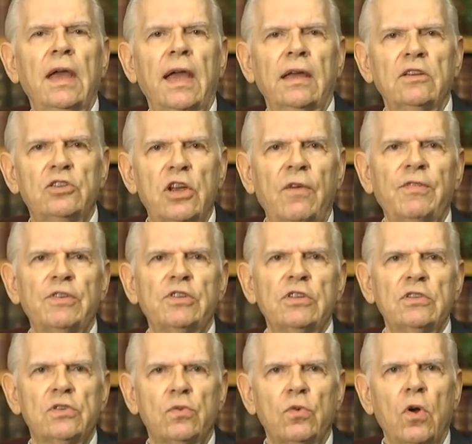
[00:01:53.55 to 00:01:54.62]
and
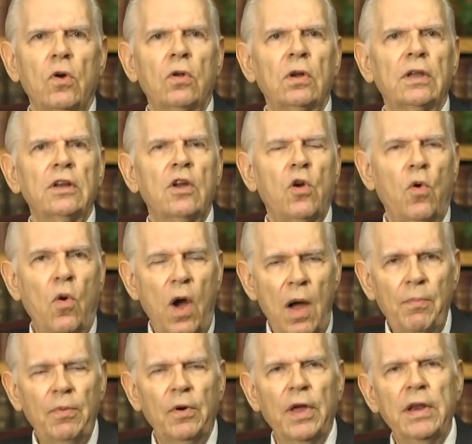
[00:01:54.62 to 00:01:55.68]
Jefferson's role in
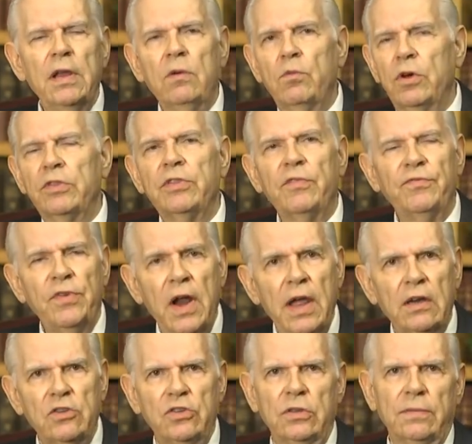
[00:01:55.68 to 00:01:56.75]
cooperating with the
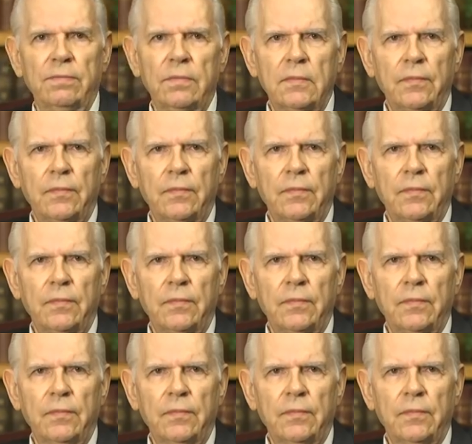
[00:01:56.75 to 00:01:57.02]
French.